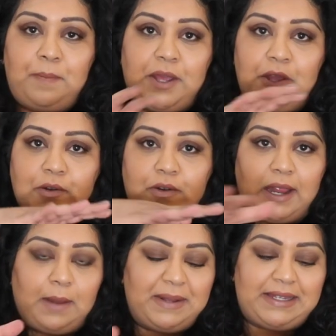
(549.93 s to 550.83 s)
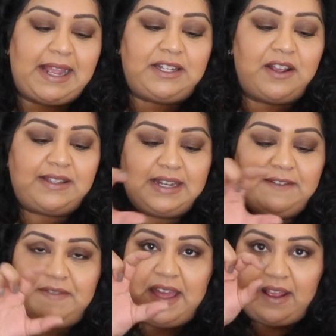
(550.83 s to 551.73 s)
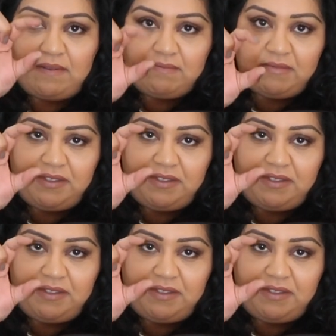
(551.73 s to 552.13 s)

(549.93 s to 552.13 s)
put your like potatoes in if they're